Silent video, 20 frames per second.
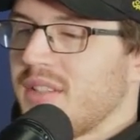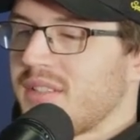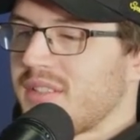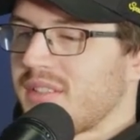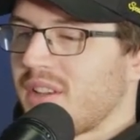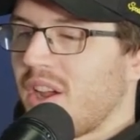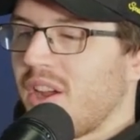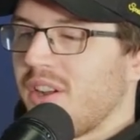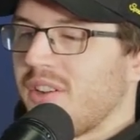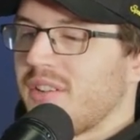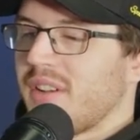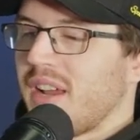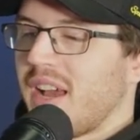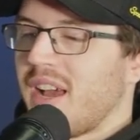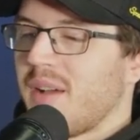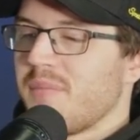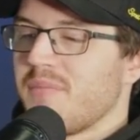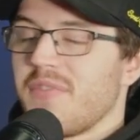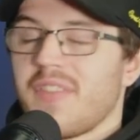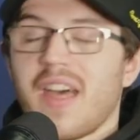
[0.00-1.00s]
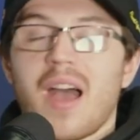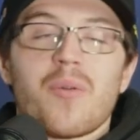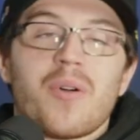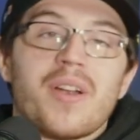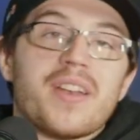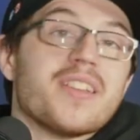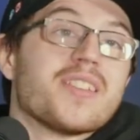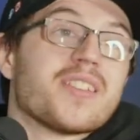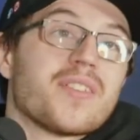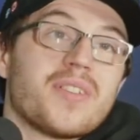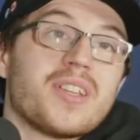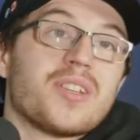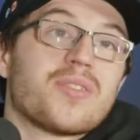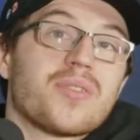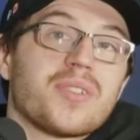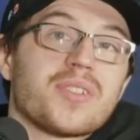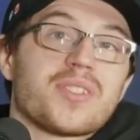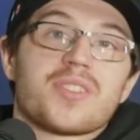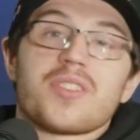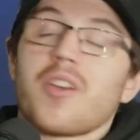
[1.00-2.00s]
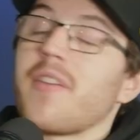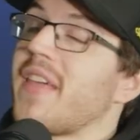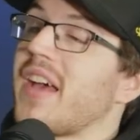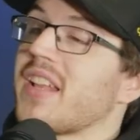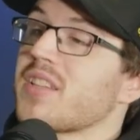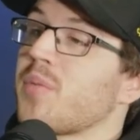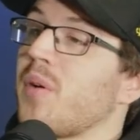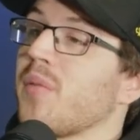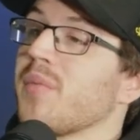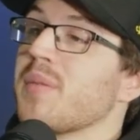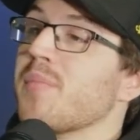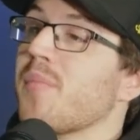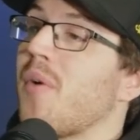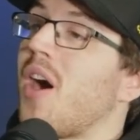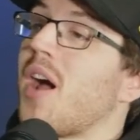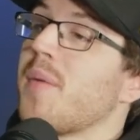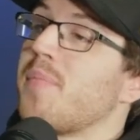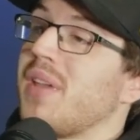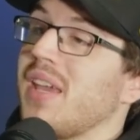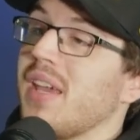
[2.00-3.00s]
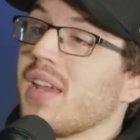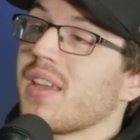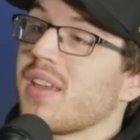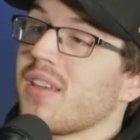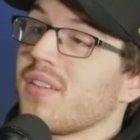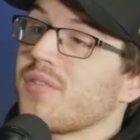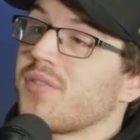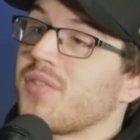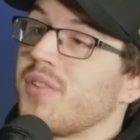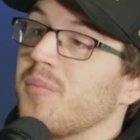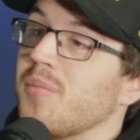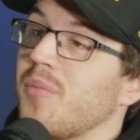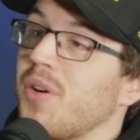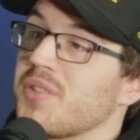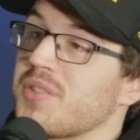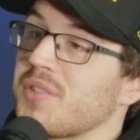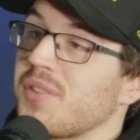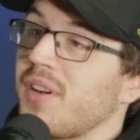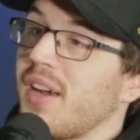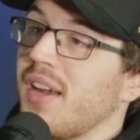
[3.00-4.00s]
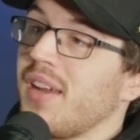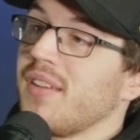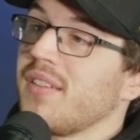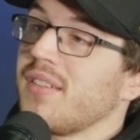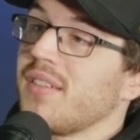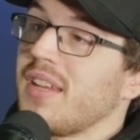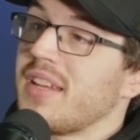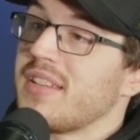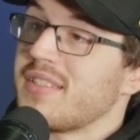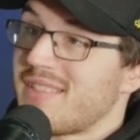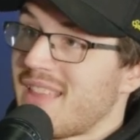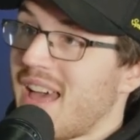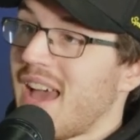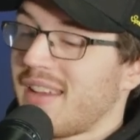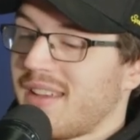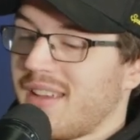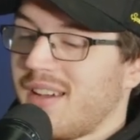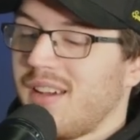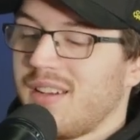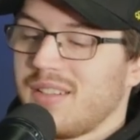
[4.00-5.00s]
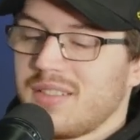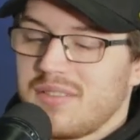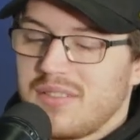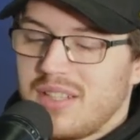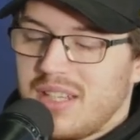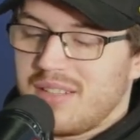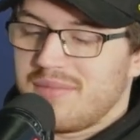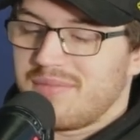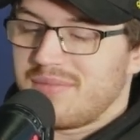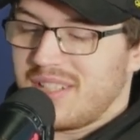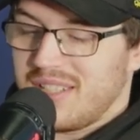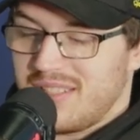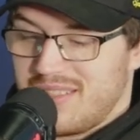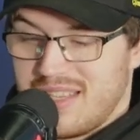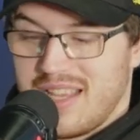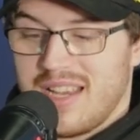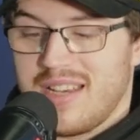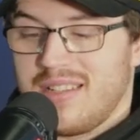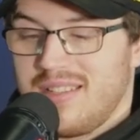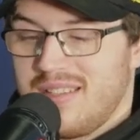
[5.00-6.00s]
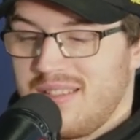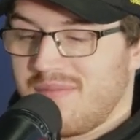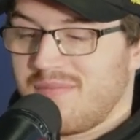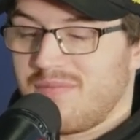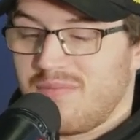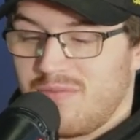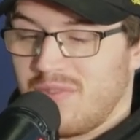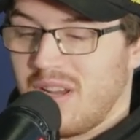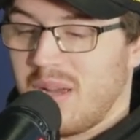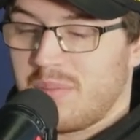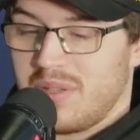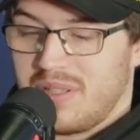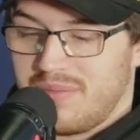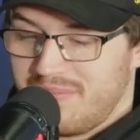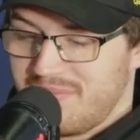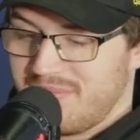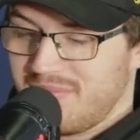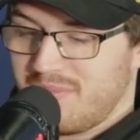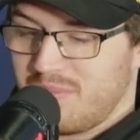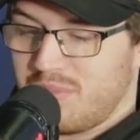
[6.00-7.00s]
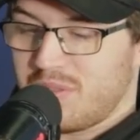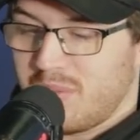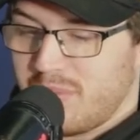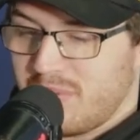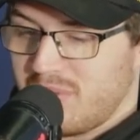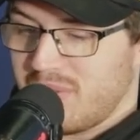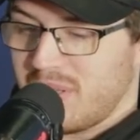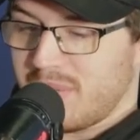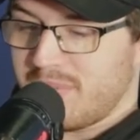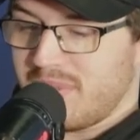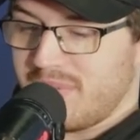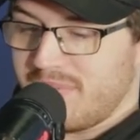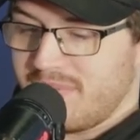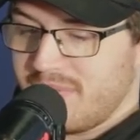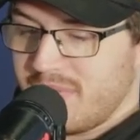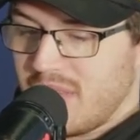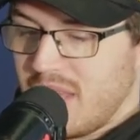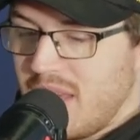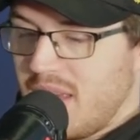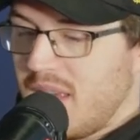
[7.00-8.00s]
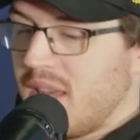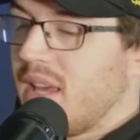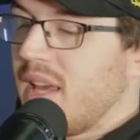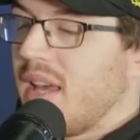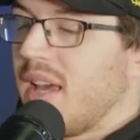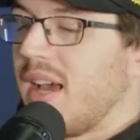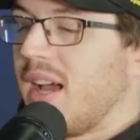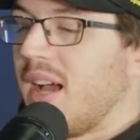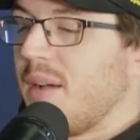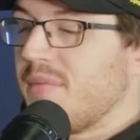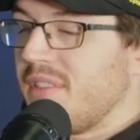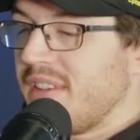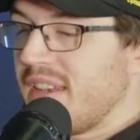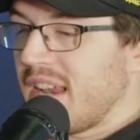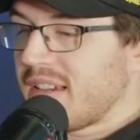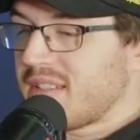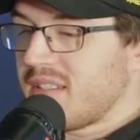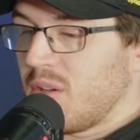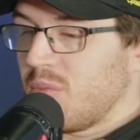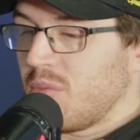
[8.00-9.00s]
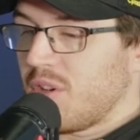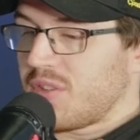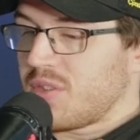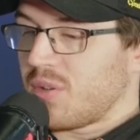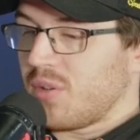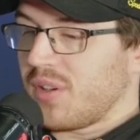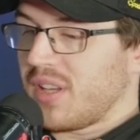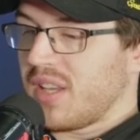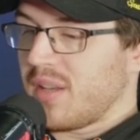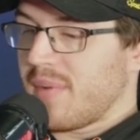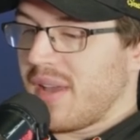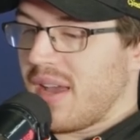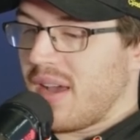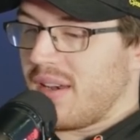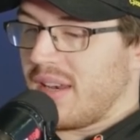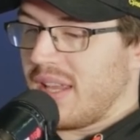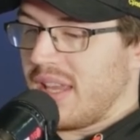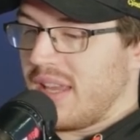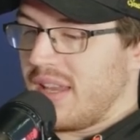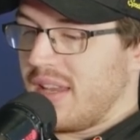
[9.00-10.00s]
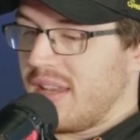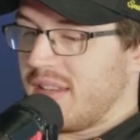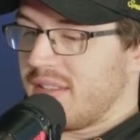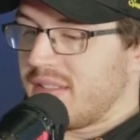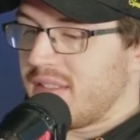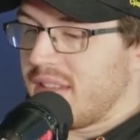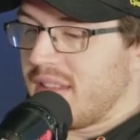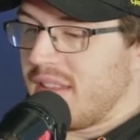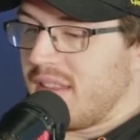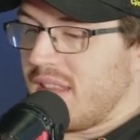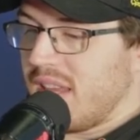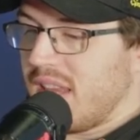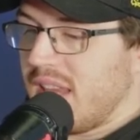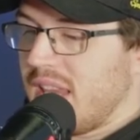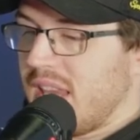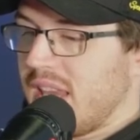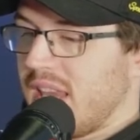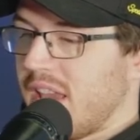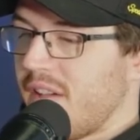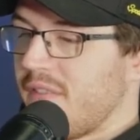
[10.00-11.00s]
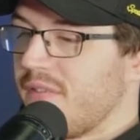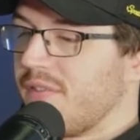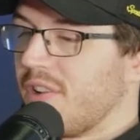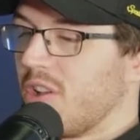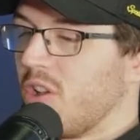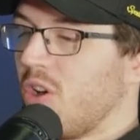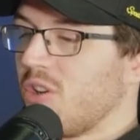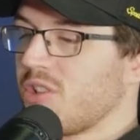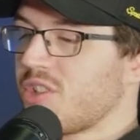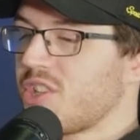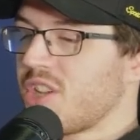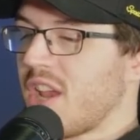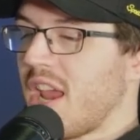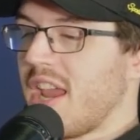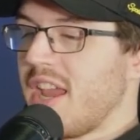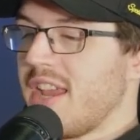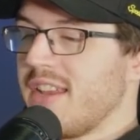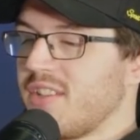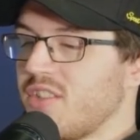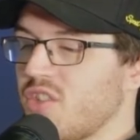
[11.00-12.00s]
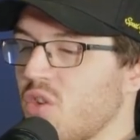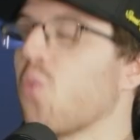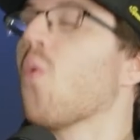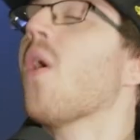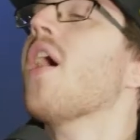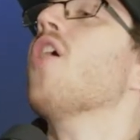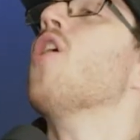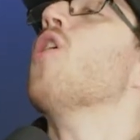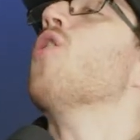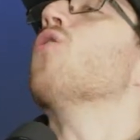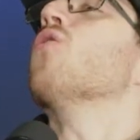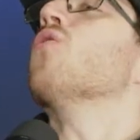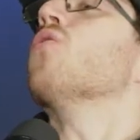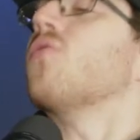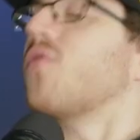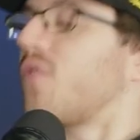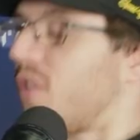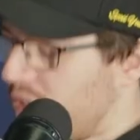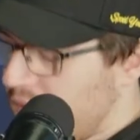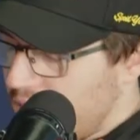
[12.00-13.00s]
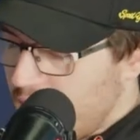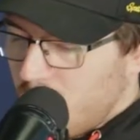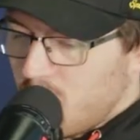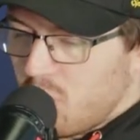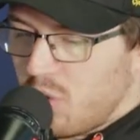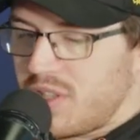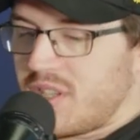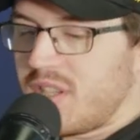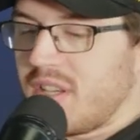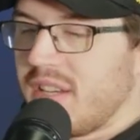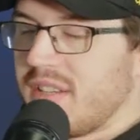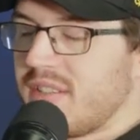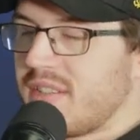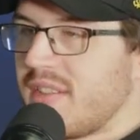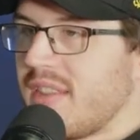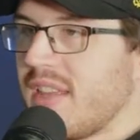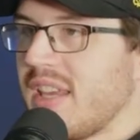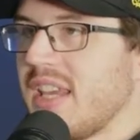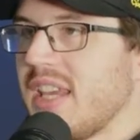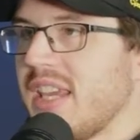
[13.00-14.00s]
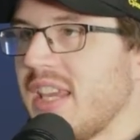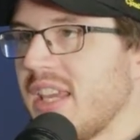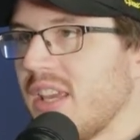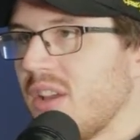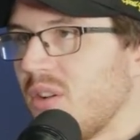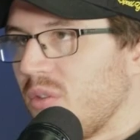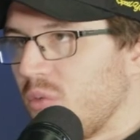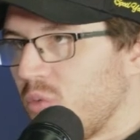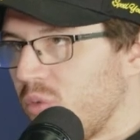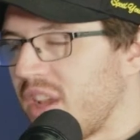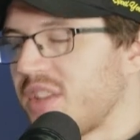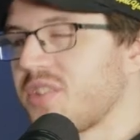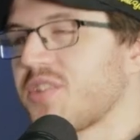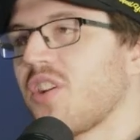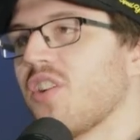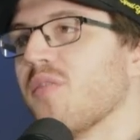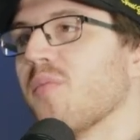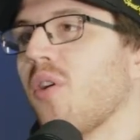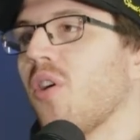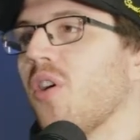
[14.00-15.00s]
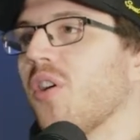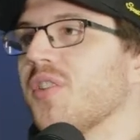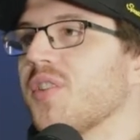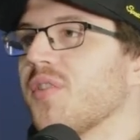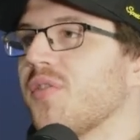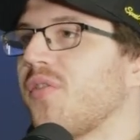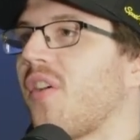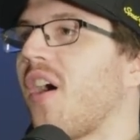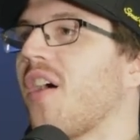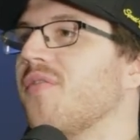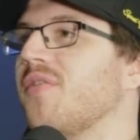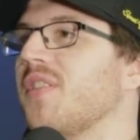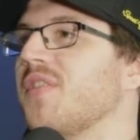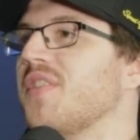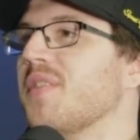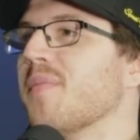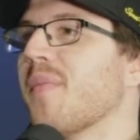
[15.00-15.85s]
So that one is of interest. So that's probably my pick from Monterey, is that car, because that is a weapon, proper weapon. The next thing we're talking about is the Veloce 12, which is the Resto Mod 550